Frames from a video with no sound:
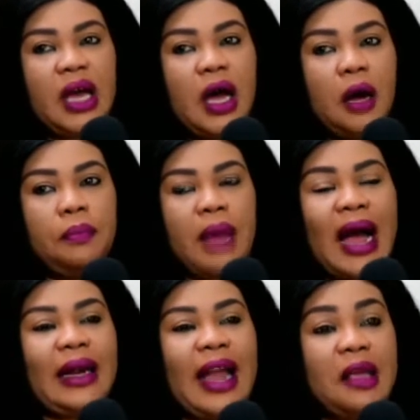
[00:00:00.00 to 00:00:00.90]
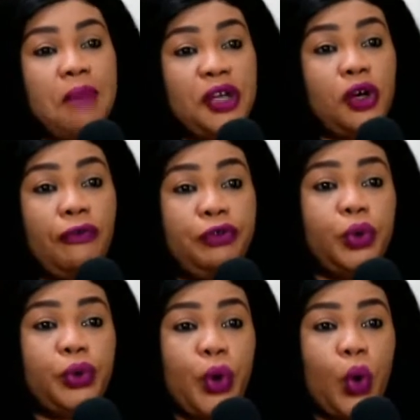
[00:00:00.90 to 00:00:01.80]
and like many of you
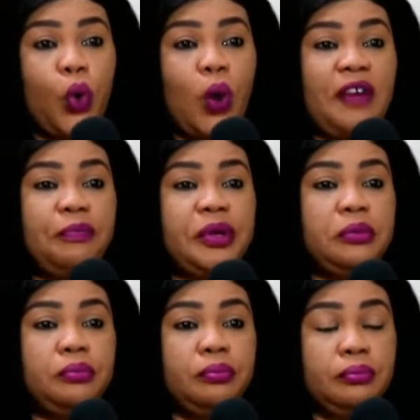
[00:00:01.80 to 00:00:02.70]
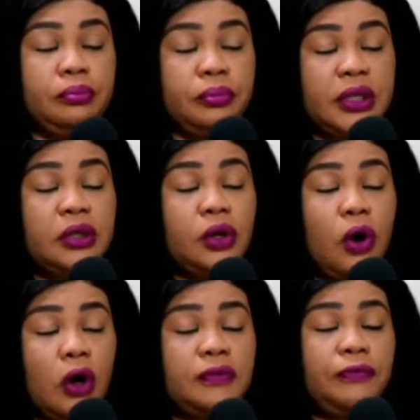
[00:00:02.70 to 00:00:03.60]
know who have been in
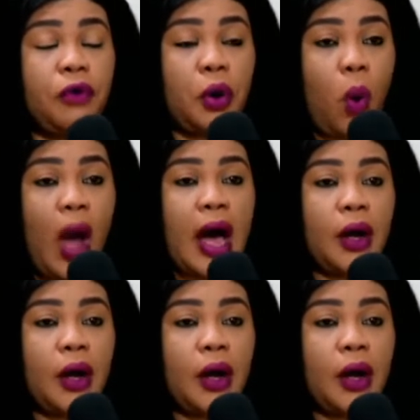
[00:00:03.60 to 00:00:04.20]
God for a while,